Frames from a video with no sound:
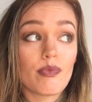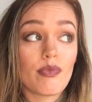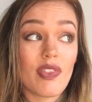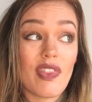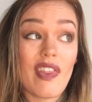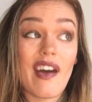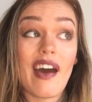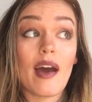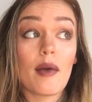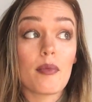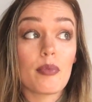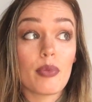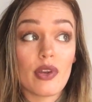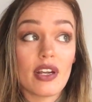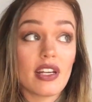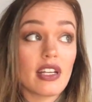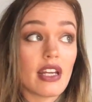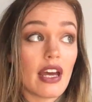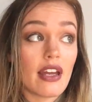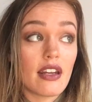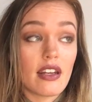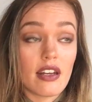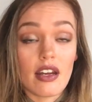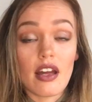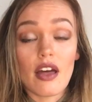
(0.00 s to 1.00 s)
That
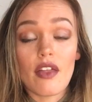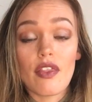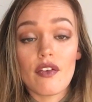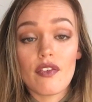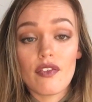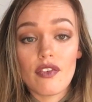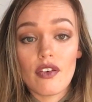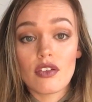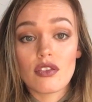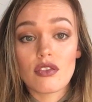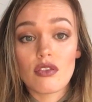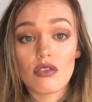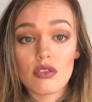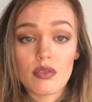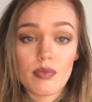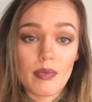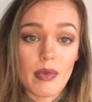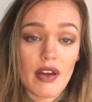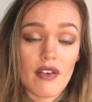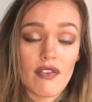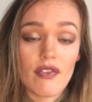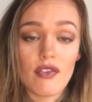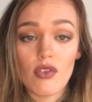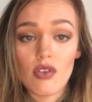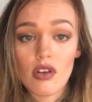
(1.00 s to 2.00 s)
predated other fossils
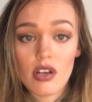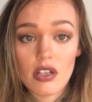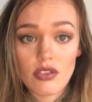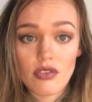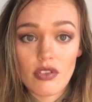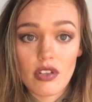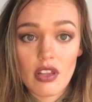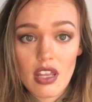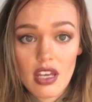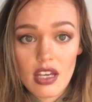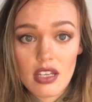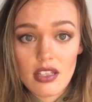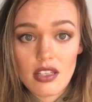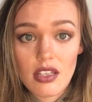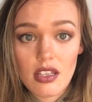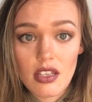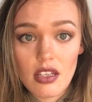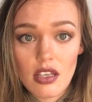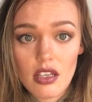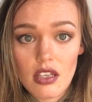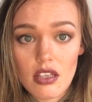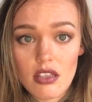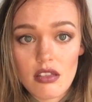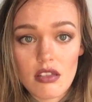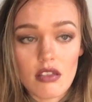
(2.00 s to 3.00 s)
by 400,000
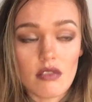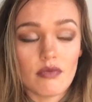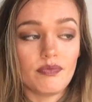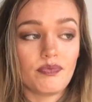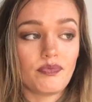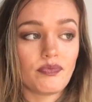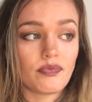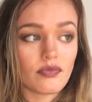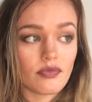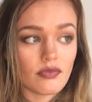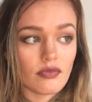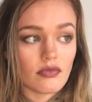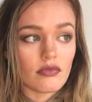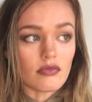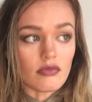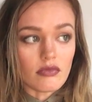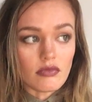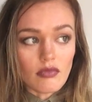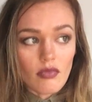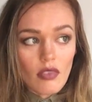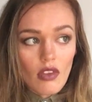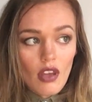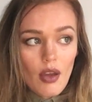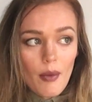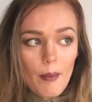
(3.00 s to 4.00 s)
years,
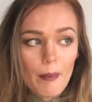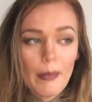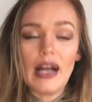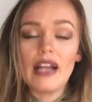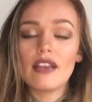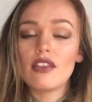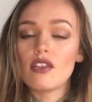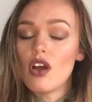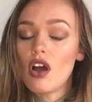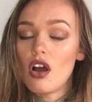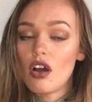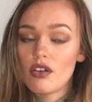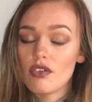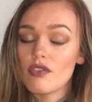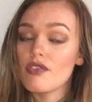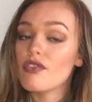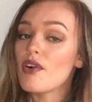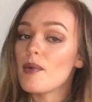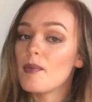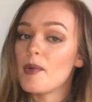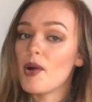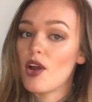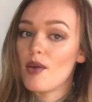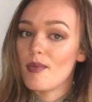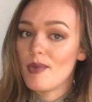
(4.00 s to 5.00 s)
but not
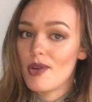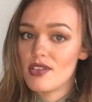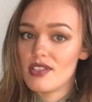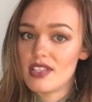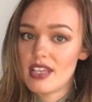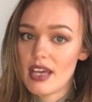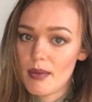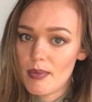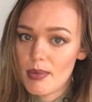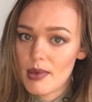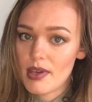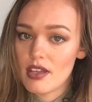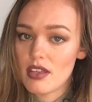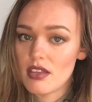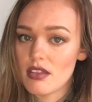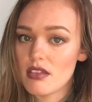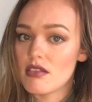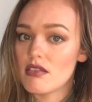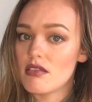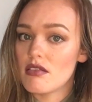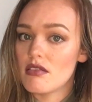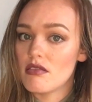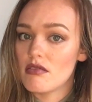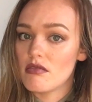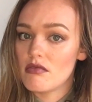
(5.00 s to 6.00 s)
from Homo
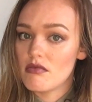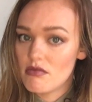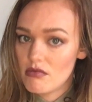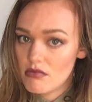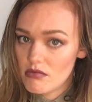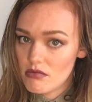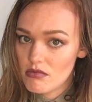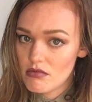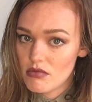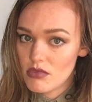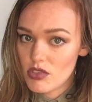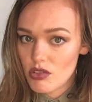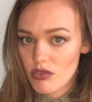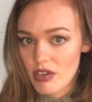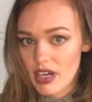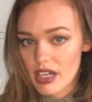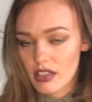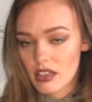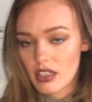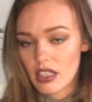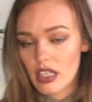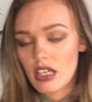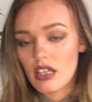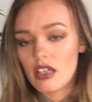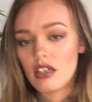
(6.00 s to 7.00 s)
sapiens
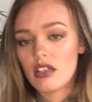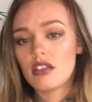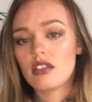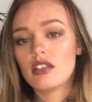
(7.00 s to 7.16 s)
directly.